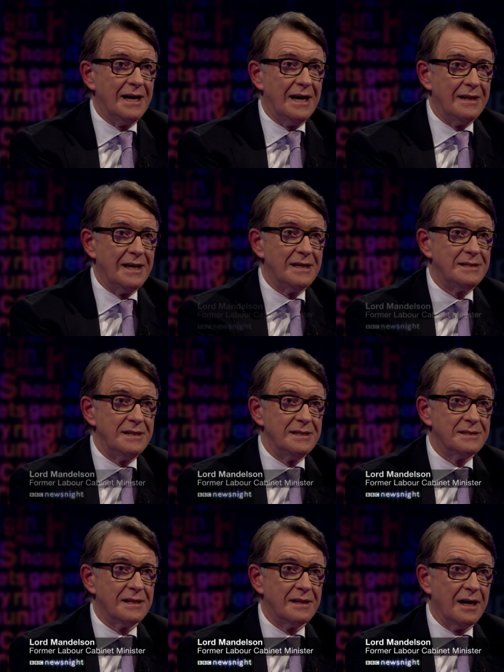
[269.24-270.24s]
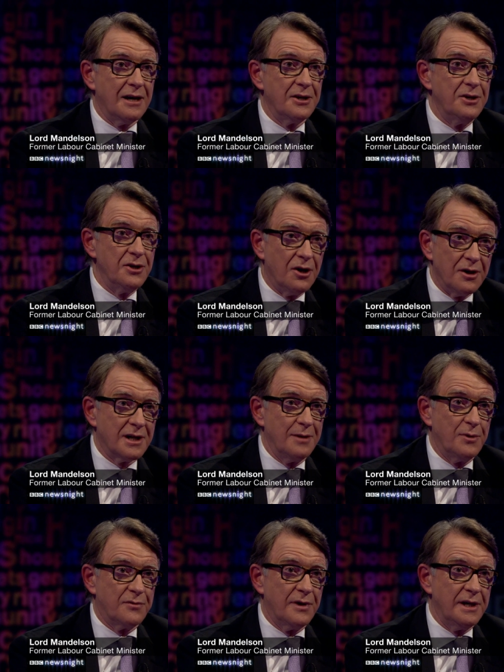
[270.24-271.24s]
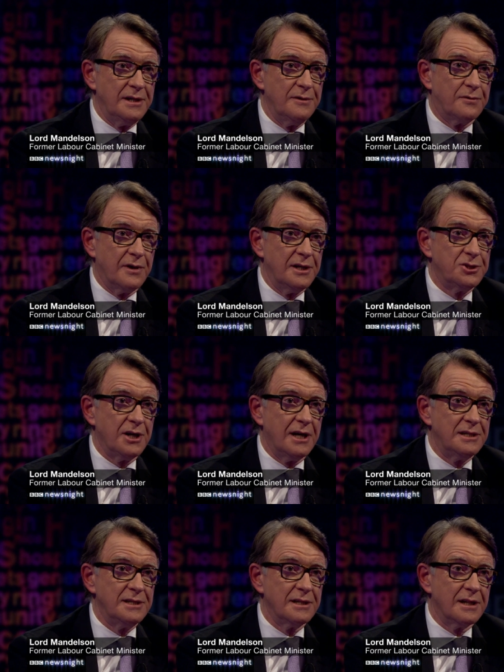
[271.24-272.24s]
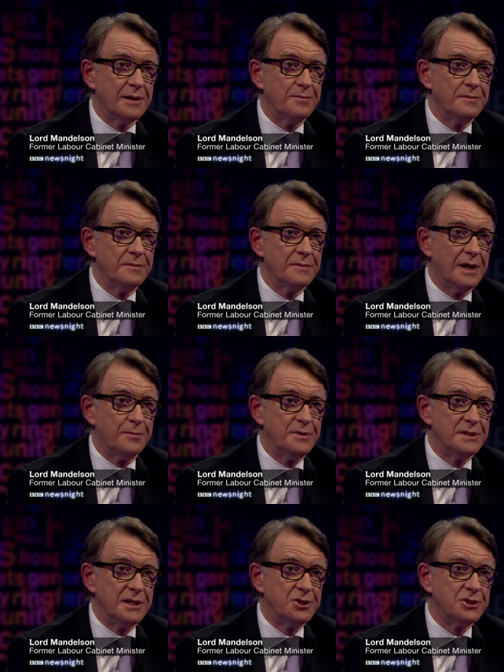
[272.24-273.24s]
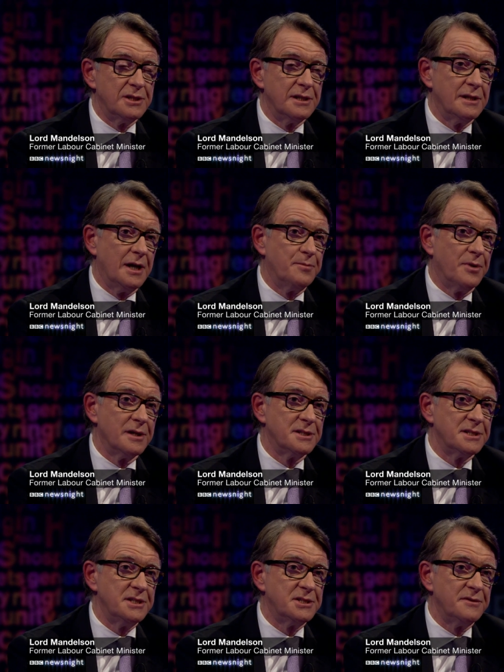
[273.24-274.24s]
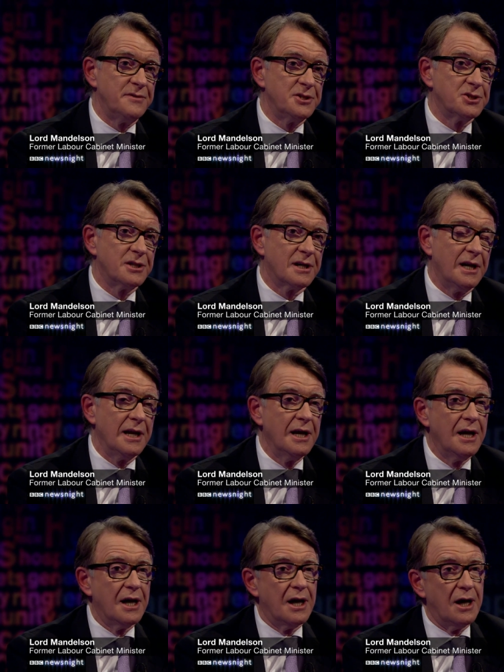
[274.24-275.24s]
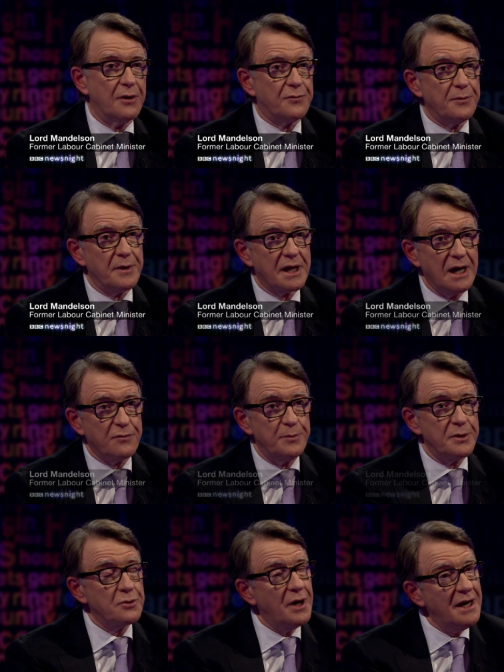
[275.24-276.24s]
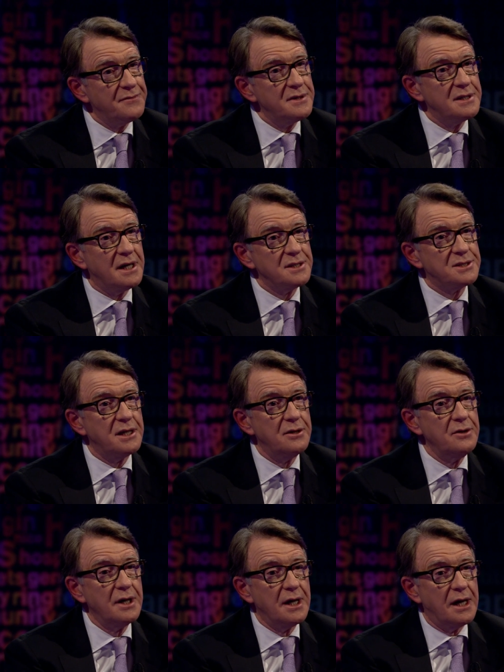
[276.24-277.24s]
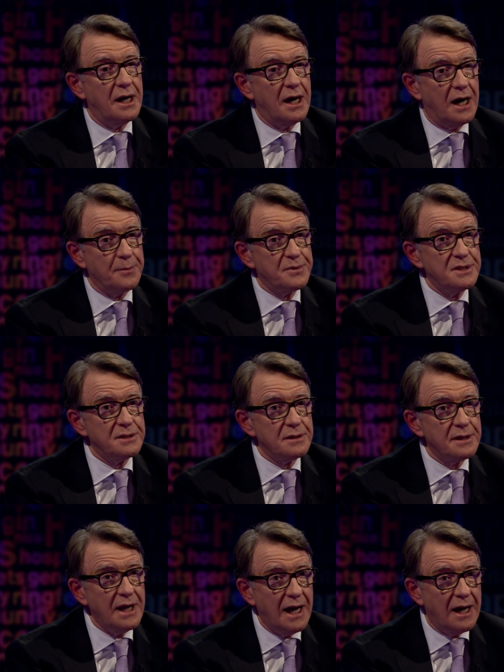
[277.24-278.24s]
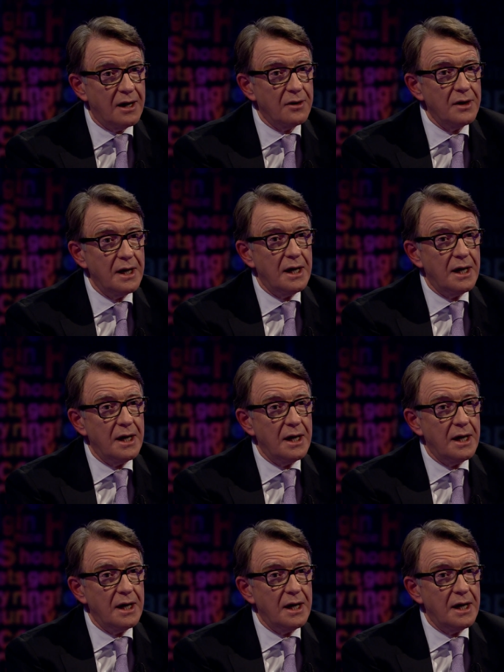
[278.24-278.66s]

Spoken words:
and that is that they are not, I'm afraid, differentiating their position and their policy sufficiently from the government, or haven't done so up until now,